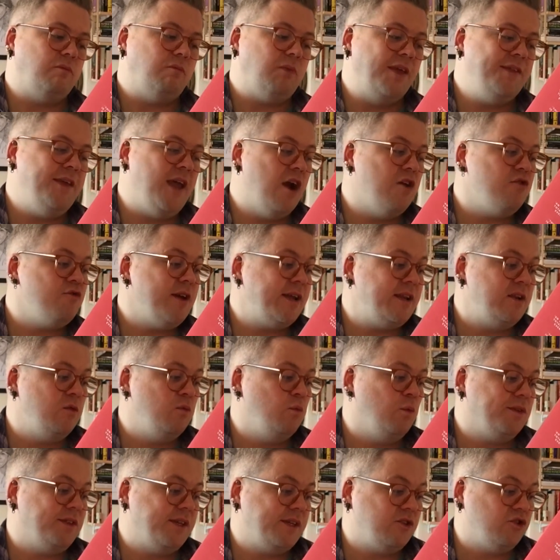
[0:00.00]
They are written
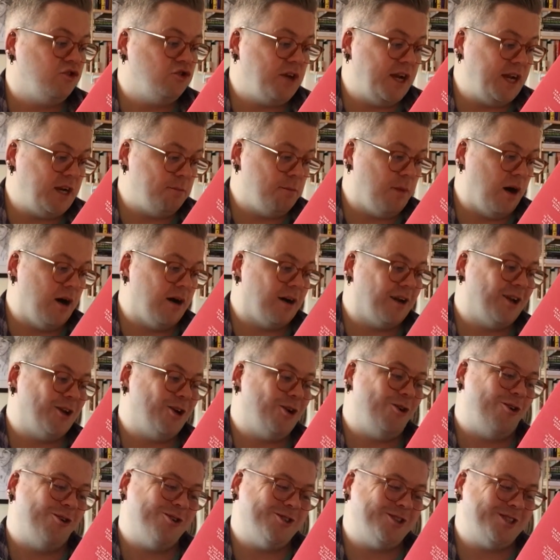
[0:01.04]
with his trademark
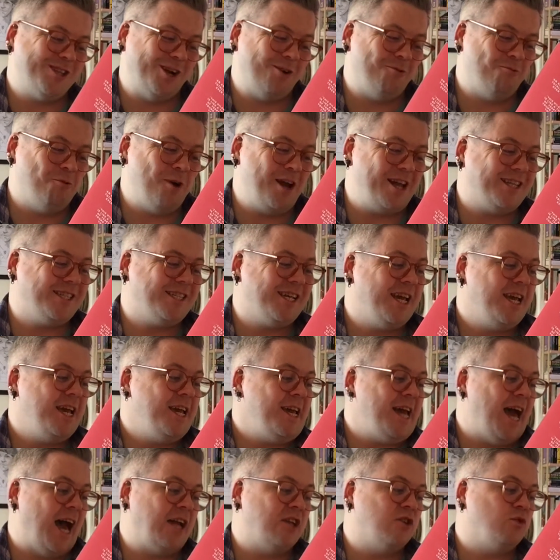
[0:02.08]
caustic wit
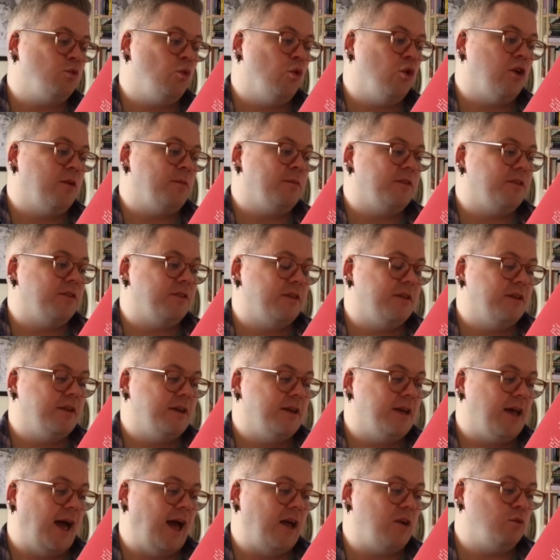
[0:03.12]
and warmth,
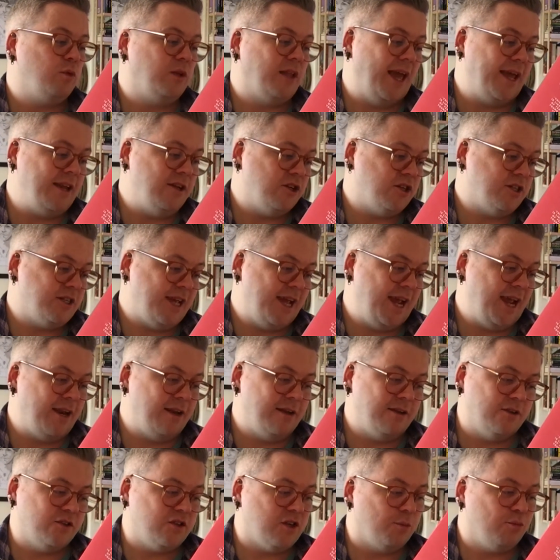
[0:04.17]
and will
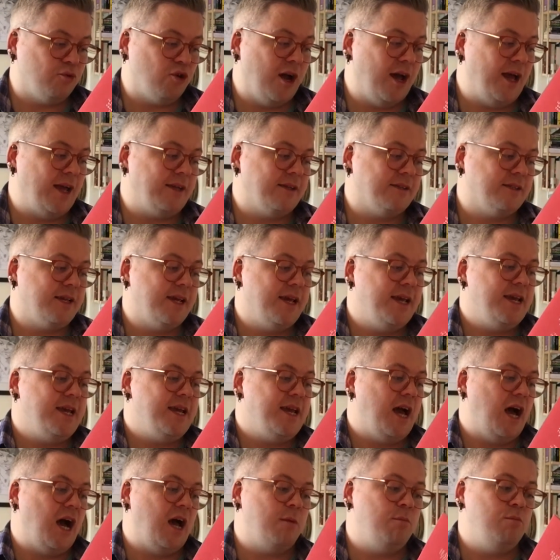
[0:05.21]
entertain, surprise,
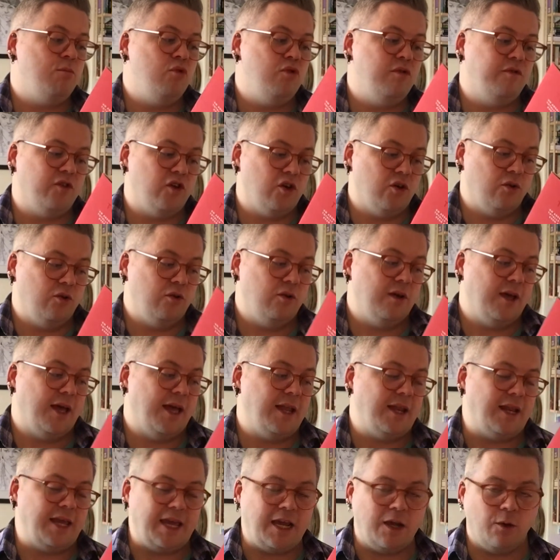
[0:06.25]
and move you
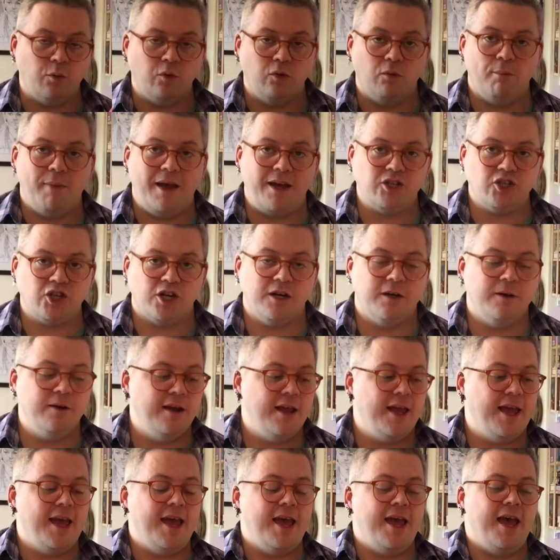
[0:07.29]
in equal measure.
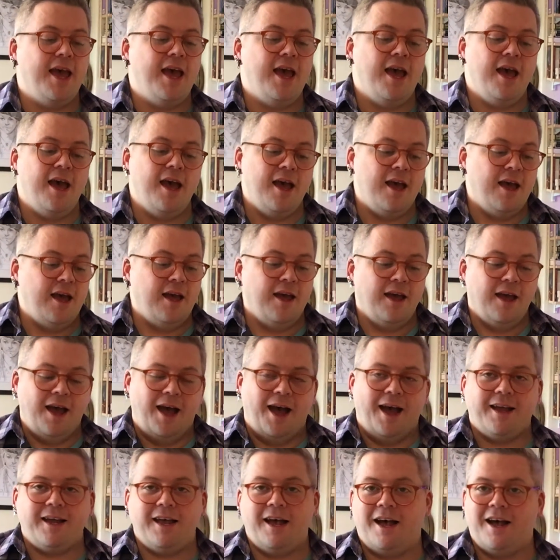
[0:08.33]

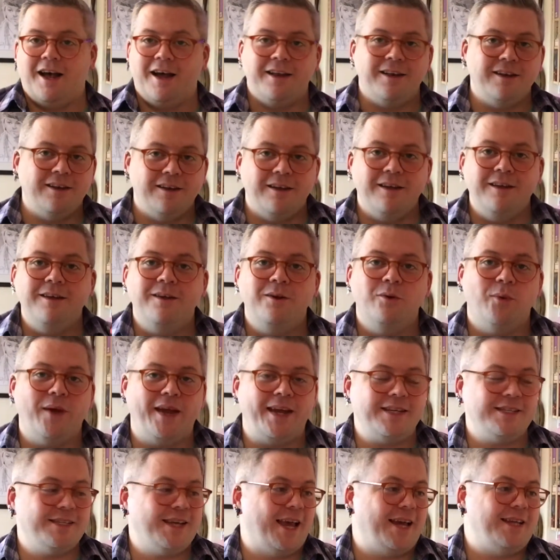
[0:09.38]
I can't
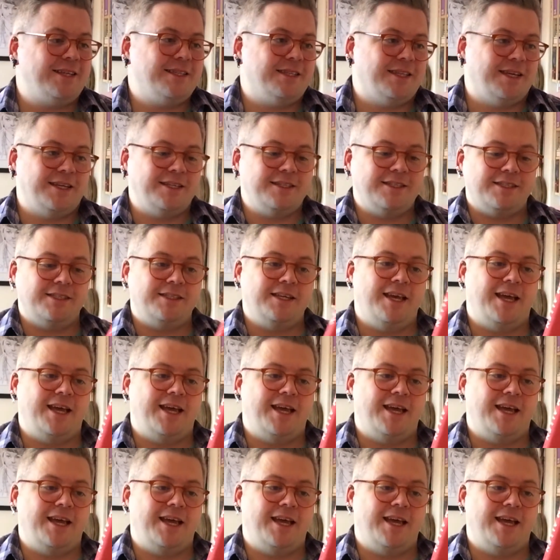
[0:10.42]
wait to get to this,